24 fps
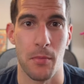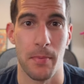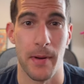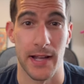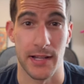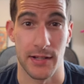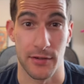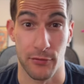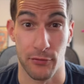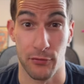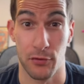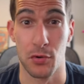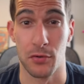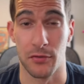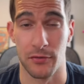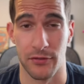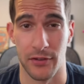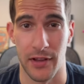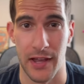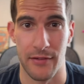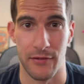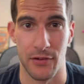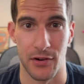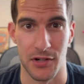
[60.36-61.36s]
Patch fruit
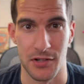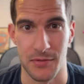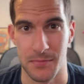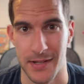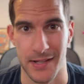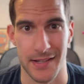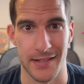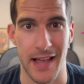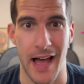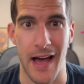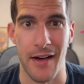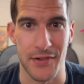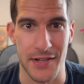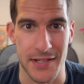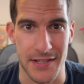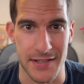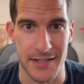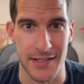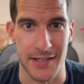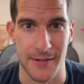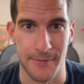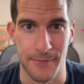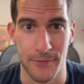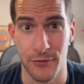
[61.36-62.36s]
flavors because
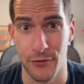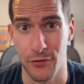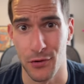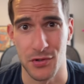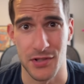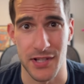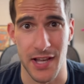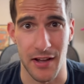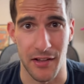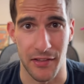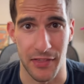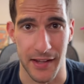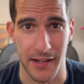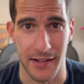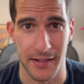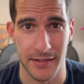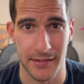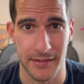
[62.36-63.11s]
obviously fruit's healthy.